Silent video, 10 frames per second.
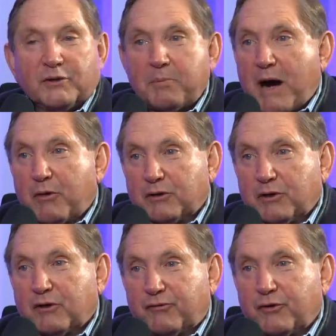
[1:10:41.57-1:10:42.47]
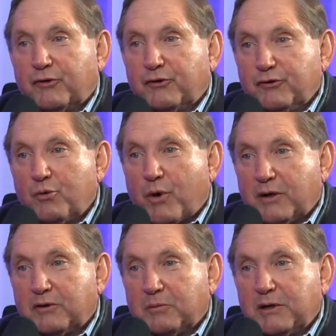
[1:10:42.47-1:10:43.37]
on the power a little further than you
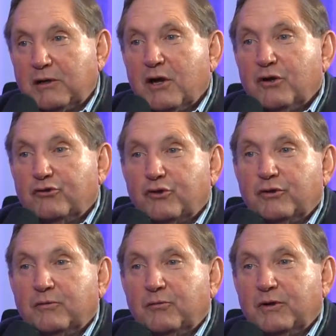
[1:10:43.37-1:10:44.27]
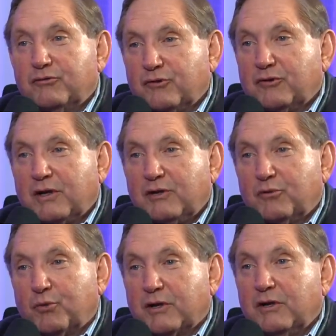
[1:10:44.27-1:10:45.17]
wanted to be. So we used to say
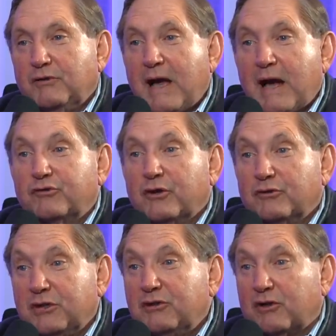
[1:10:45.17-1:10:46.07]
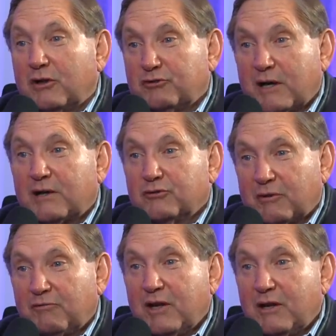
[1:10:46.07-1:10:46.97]
you're working the axle decel cycles
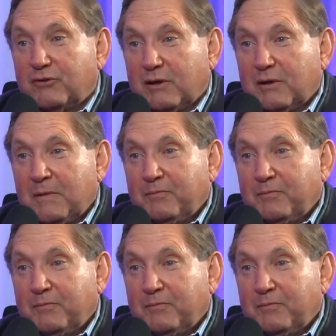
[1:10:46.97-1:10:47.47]
of the engine.